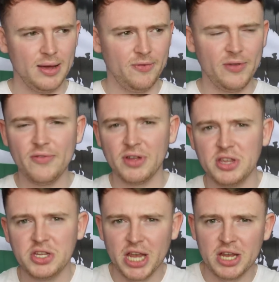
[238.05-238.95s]
FIFA
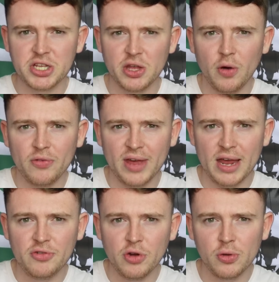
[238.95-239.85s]
to change the
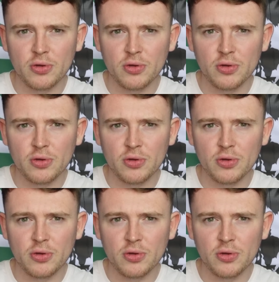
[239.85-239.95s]
offside rule,